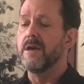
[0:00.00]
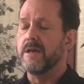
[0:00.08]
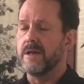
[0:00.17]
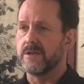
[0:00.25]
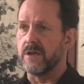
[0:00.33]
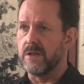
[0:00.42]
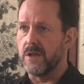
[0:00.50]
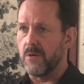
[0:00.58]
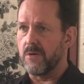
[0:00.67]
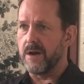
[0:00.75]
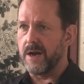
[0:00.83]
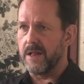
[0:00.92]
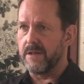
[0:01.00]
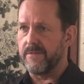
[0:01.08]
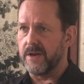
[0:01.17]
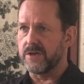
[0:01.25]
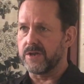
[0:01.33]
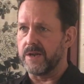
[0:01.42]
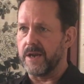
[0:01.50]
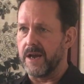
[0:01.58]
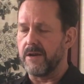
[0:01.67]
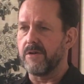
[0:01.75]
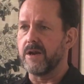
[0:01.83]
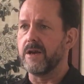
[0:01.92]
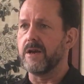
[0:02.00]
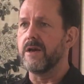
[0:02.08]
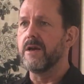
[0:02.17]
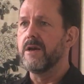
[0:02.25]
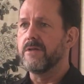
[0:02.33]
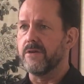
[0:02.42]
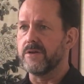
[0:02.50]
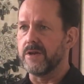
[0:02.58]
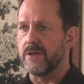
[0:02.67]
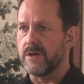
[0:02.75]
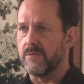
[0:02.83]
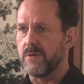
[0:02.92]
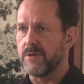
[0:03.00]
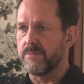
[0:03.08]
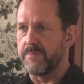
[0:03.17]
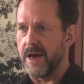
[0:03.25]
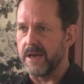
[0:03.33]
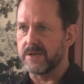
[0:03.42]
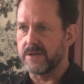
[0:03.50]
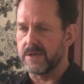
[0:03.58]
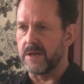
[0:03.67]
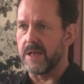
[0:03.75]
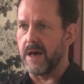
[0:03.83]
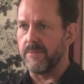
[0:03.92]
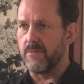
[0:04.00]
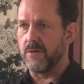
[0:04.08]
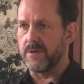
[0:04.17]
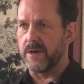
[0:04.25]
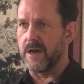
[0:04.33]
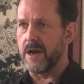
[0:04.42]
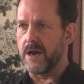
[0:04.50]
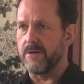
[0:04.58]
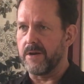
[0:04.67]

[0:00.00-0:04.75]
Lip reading: It's a lower elevation area. They're dealing with pests a lot more than higher